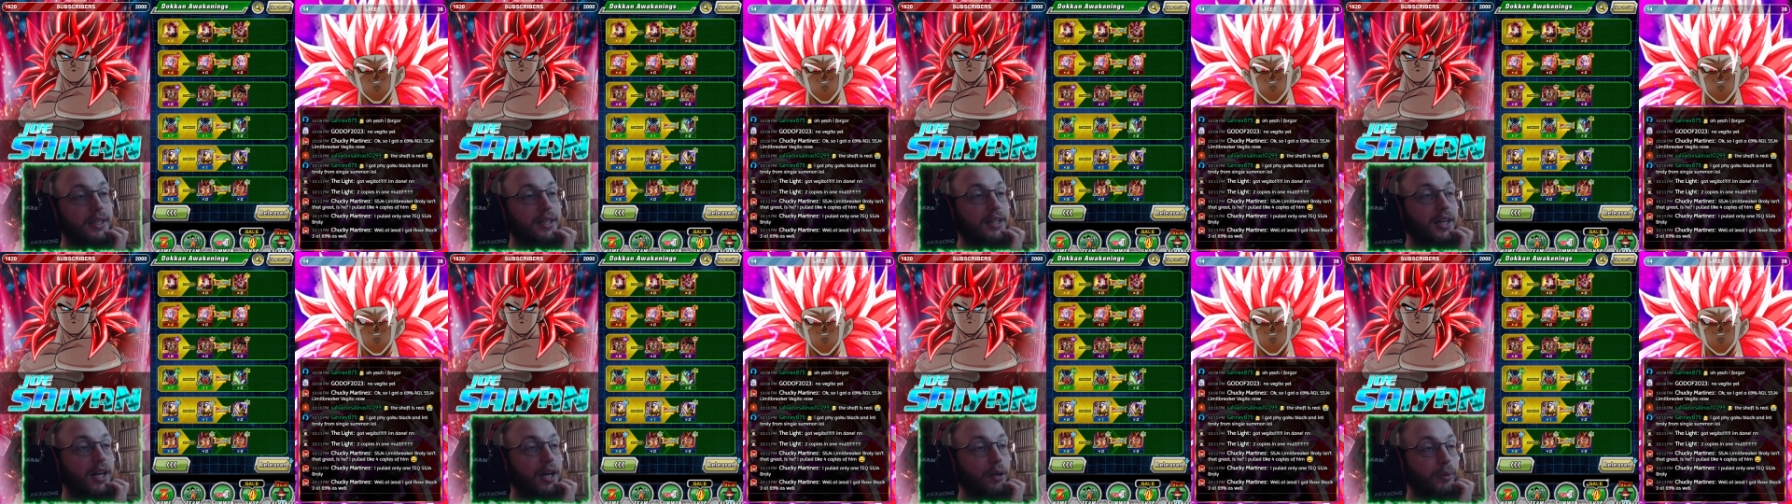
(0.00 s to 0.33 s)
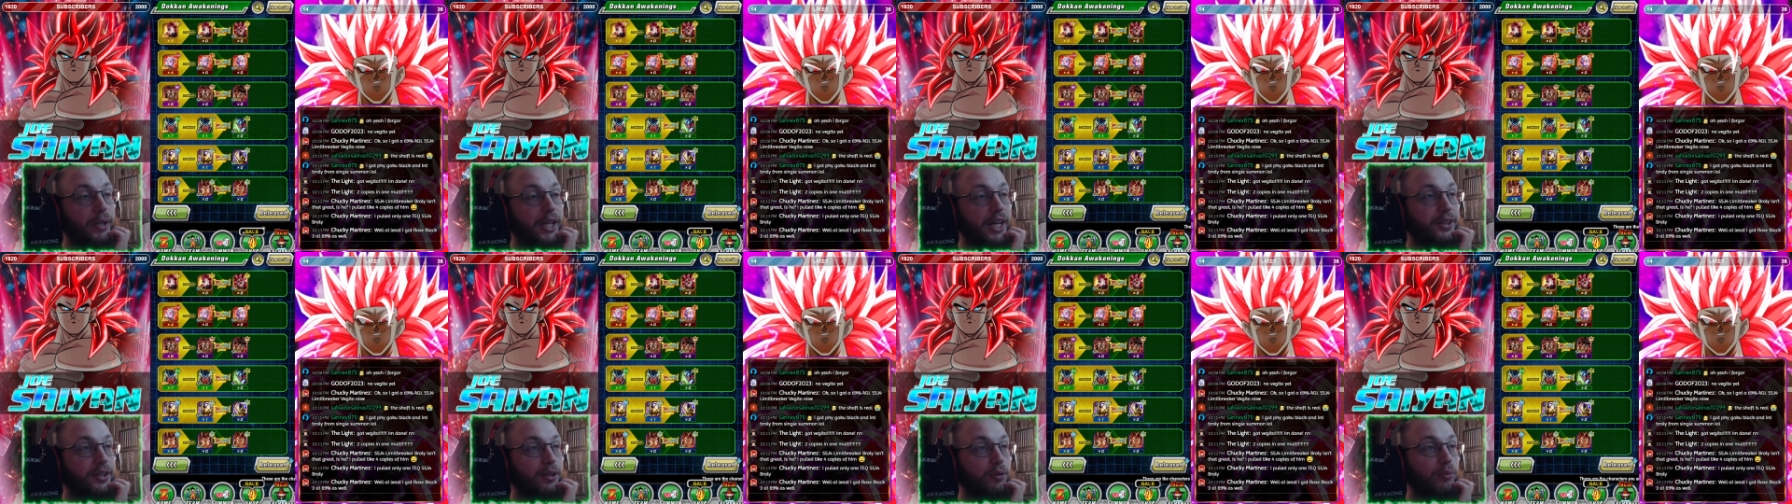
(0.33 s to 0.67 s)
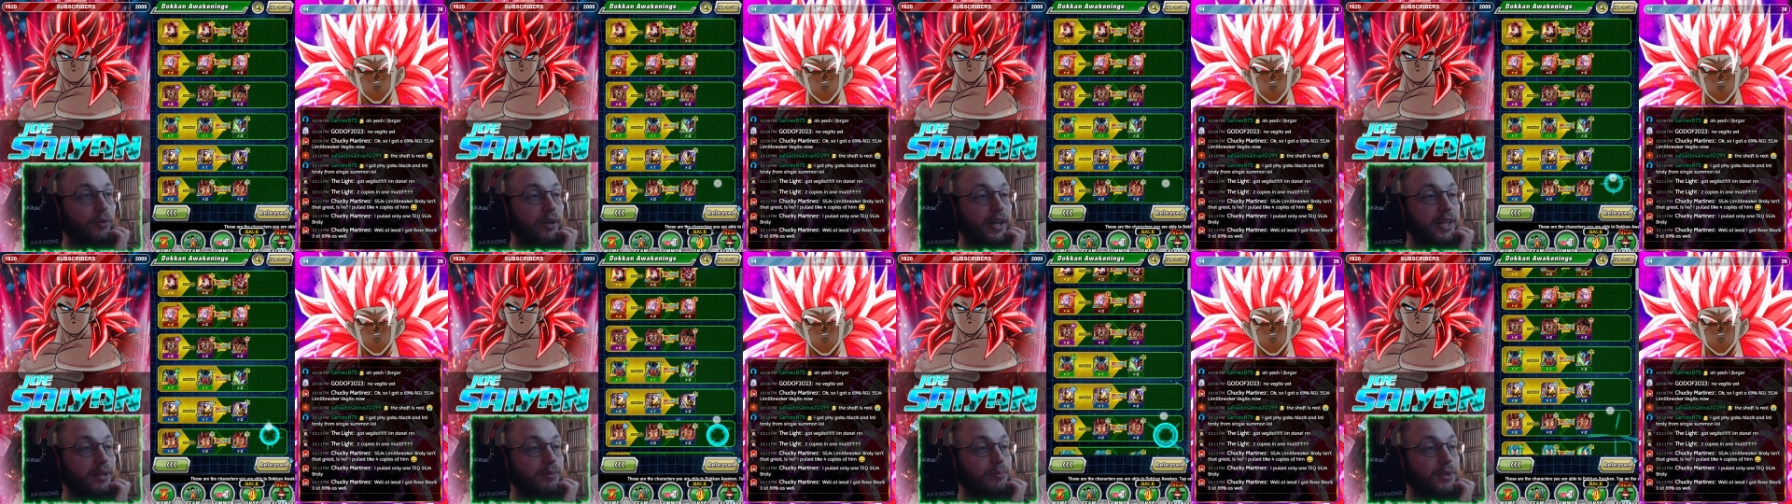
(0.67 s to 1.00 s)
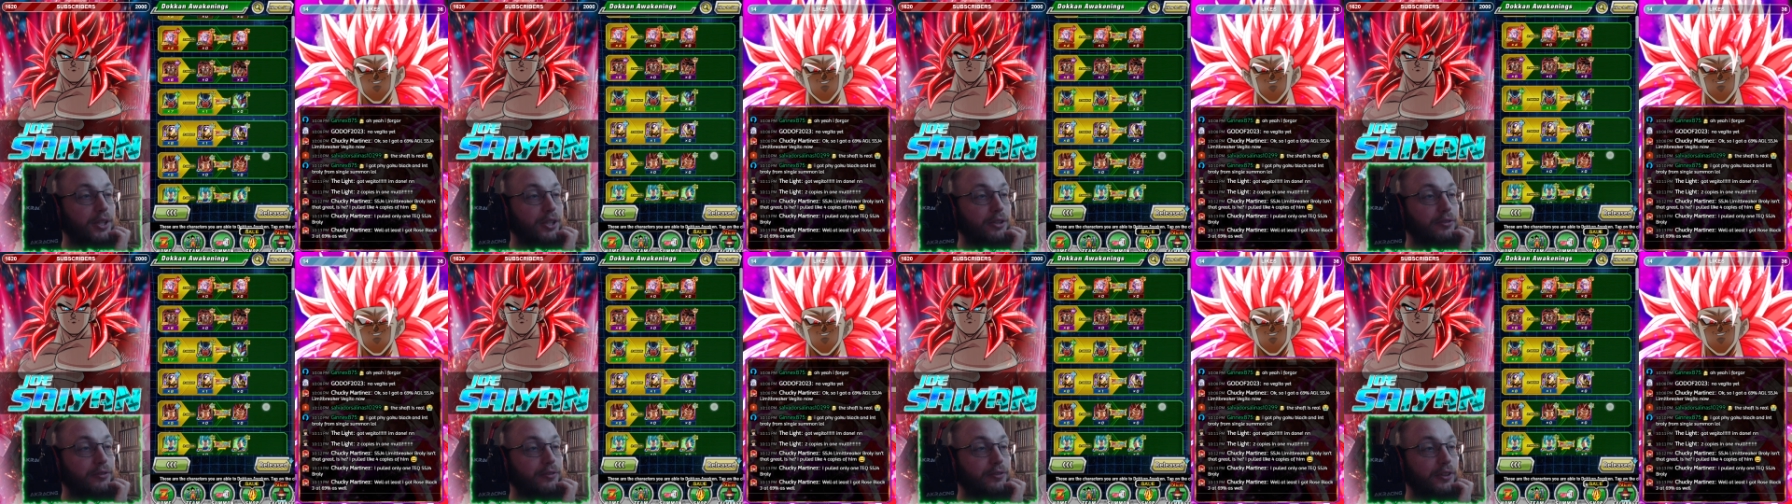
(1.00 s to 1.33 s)
Uh, we got the
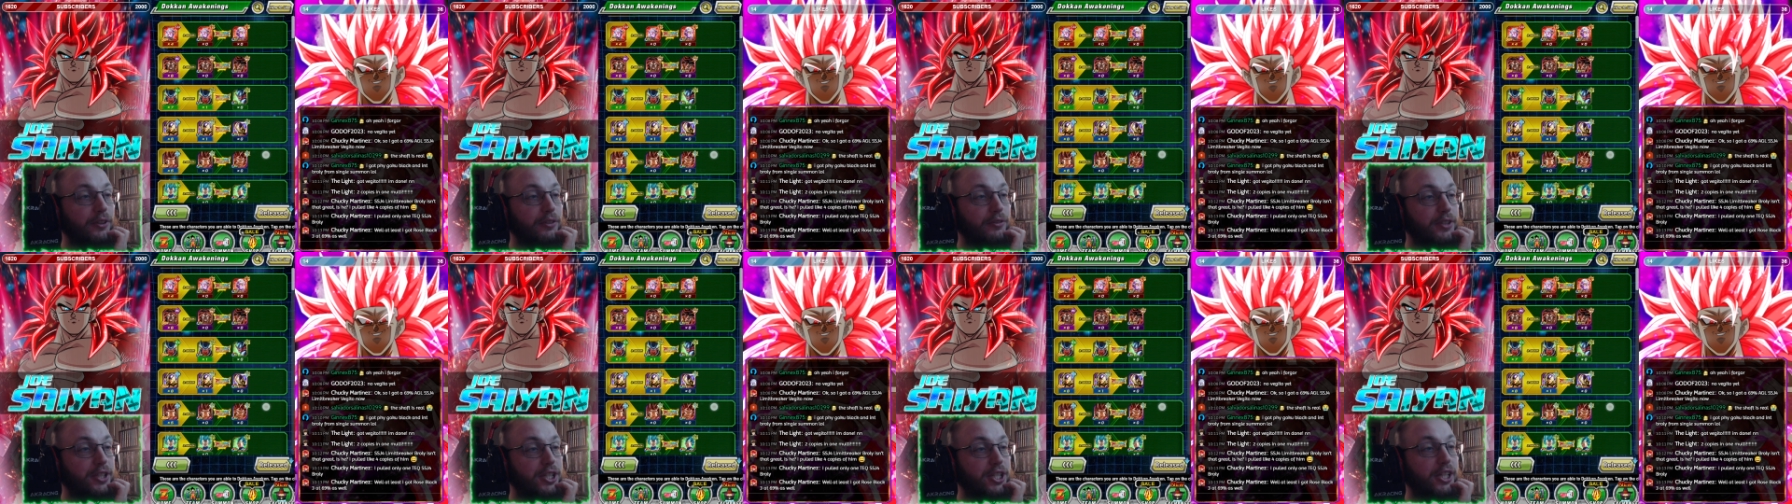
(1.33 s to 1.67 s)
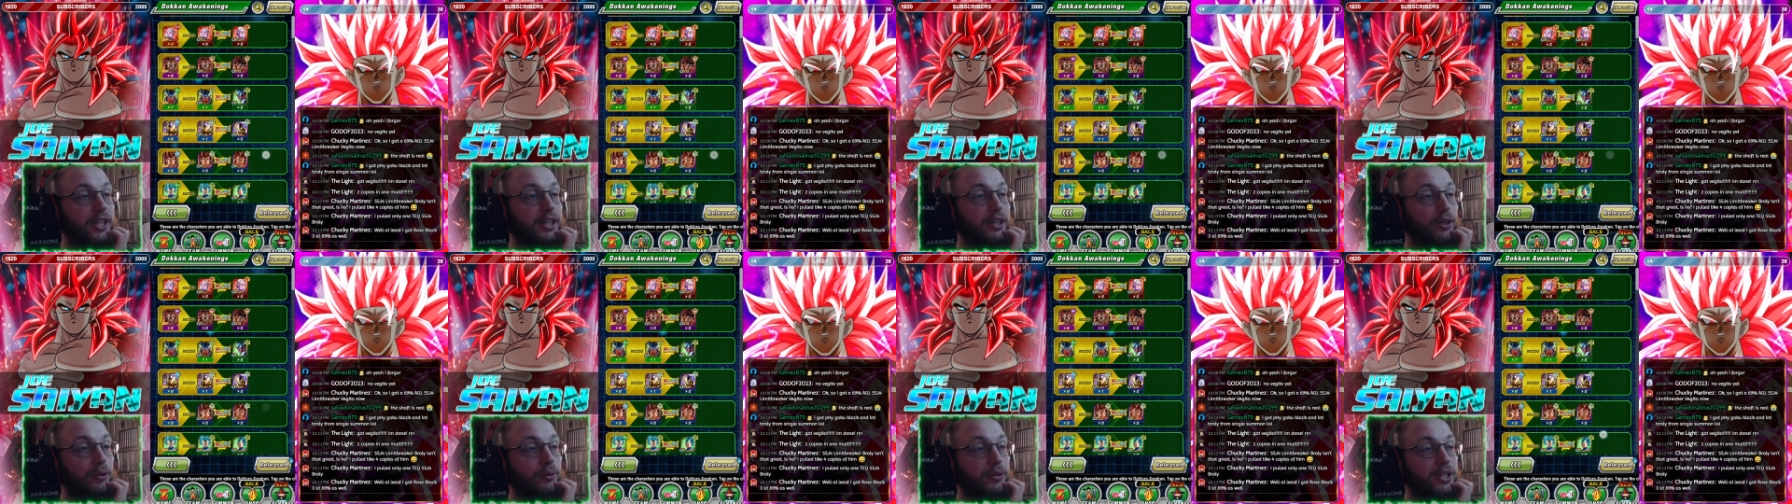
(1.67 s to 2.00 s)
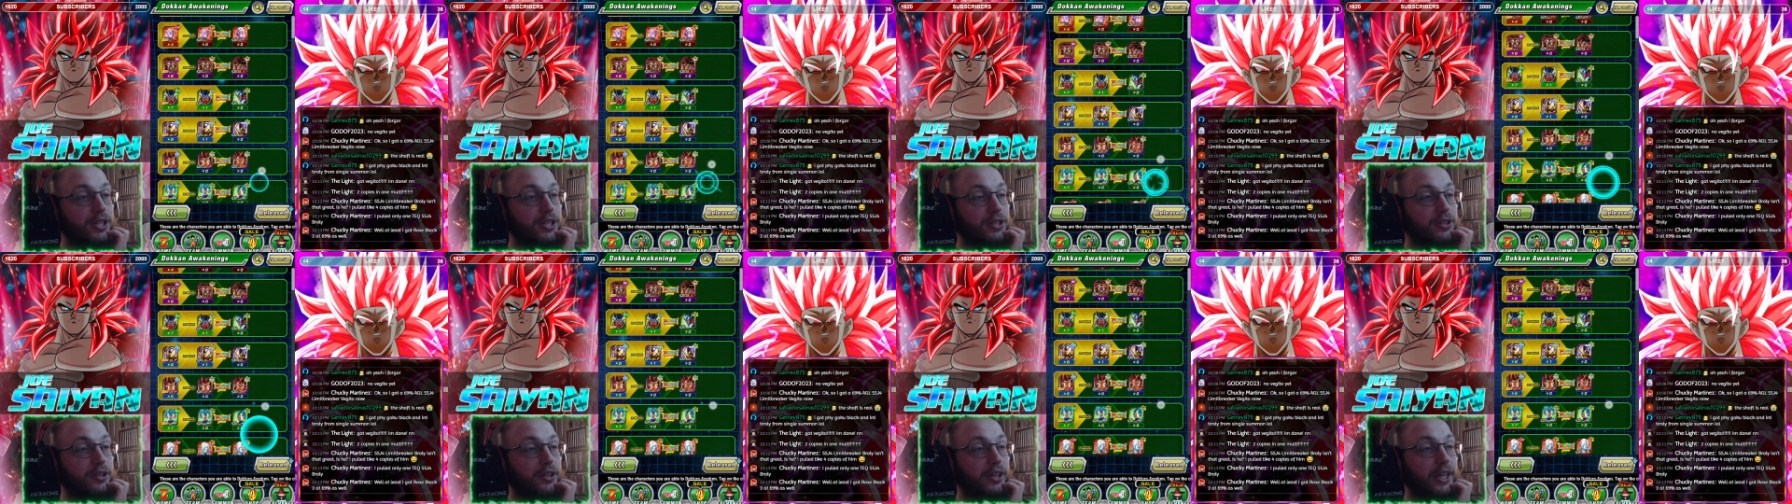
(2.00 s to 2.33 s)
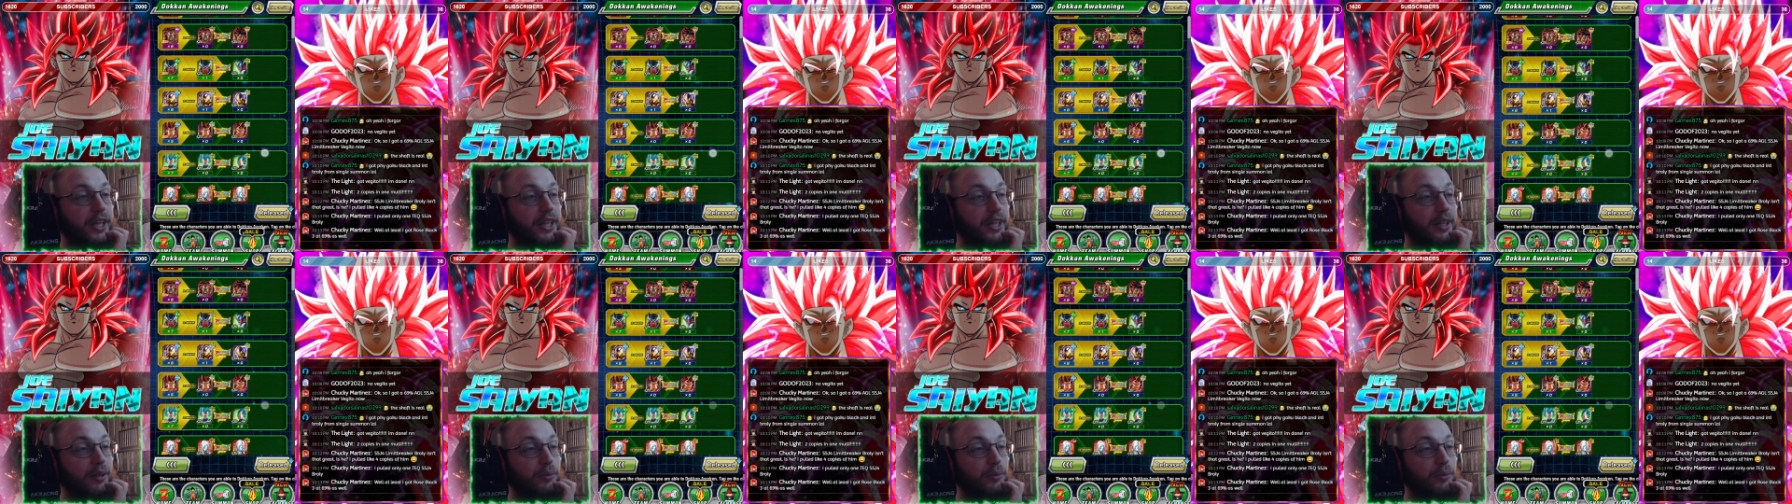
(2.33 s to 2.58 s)
rainbow for Vegeta, which is great,